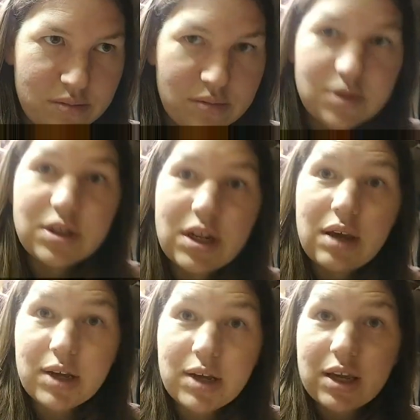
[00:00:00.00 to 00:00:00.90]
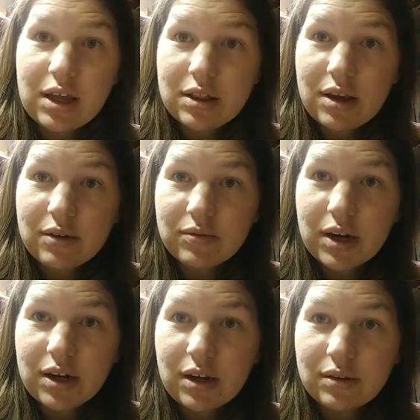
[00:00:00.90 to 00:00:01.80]
names I can't think of right
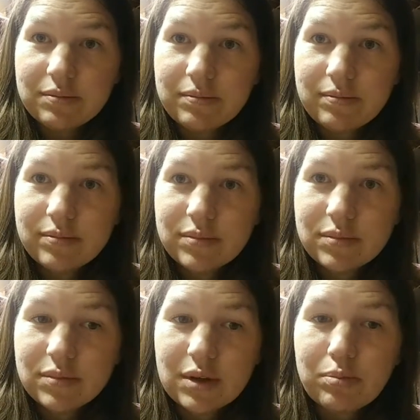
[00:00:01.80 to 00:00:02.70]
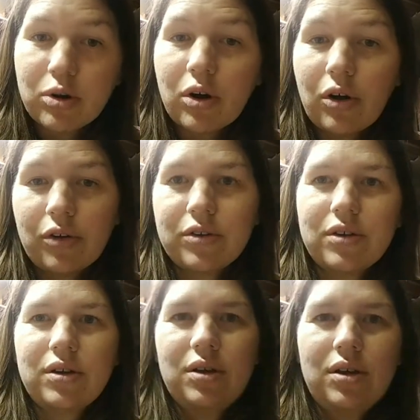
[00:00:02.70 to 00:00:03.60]
now. Portholes.
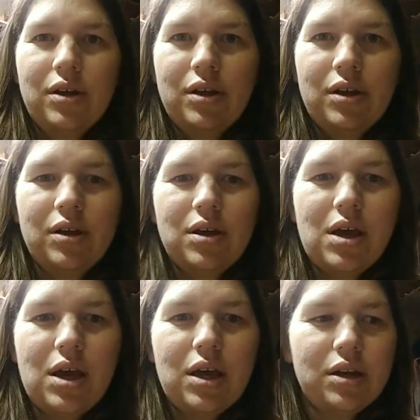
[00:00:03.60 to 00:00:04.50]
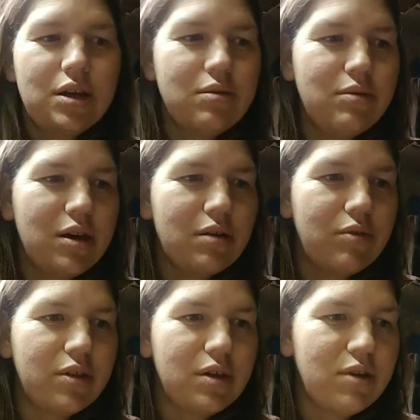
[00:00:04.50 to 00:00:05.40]
And get me a couple of
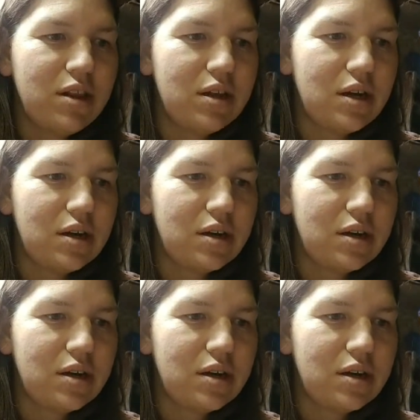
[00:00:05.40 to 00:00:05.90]
them in there